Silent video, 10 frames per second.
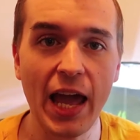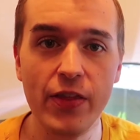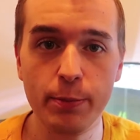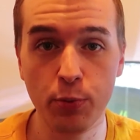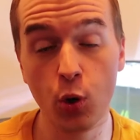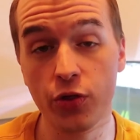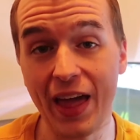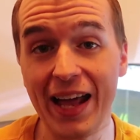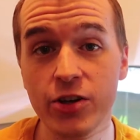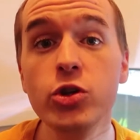and then put
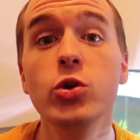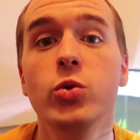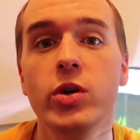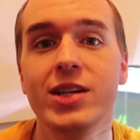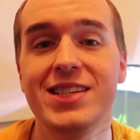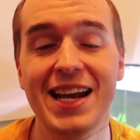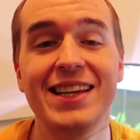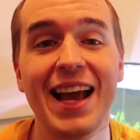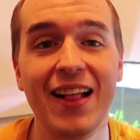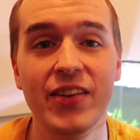that new 10
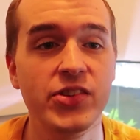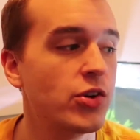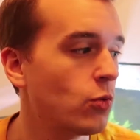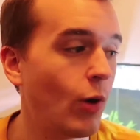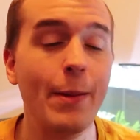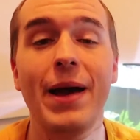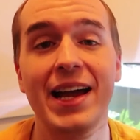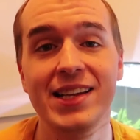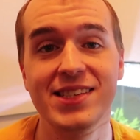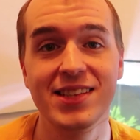gallons right
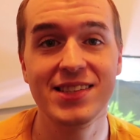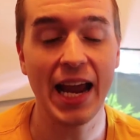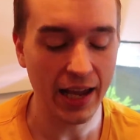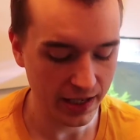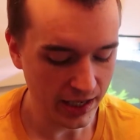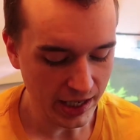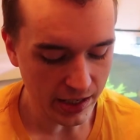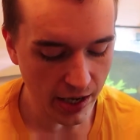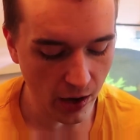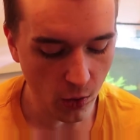back into the tank.
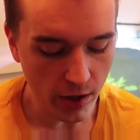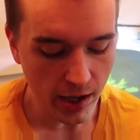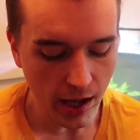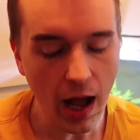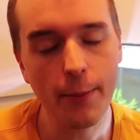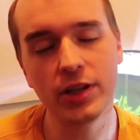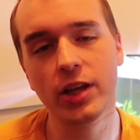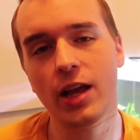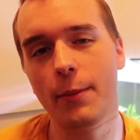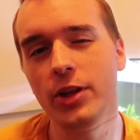Now, I'm a
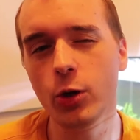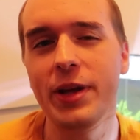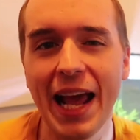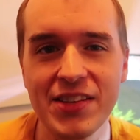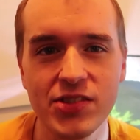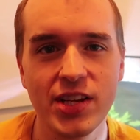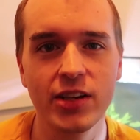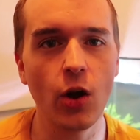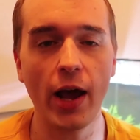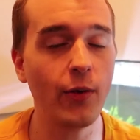little bit hesitant.
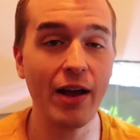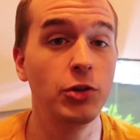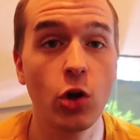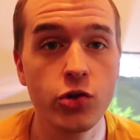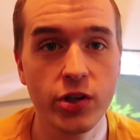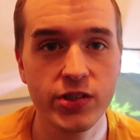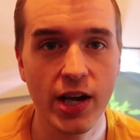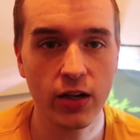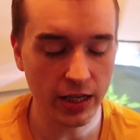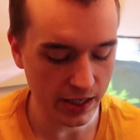You know, I don't have a larger
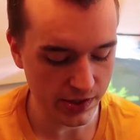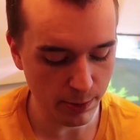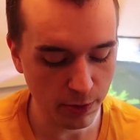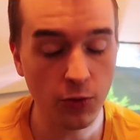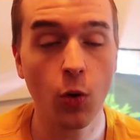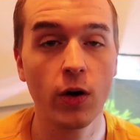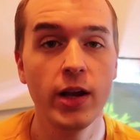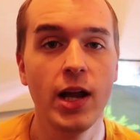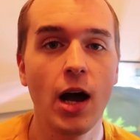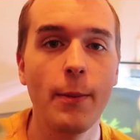container like I said before.
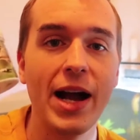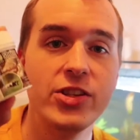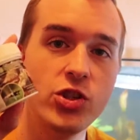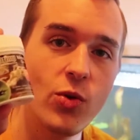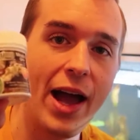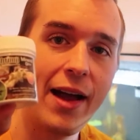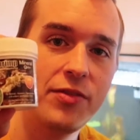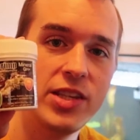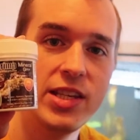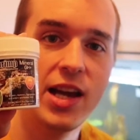I do
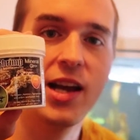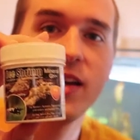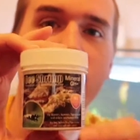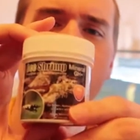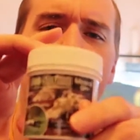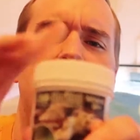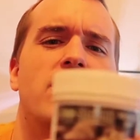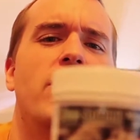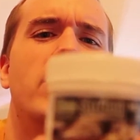have the, let's see if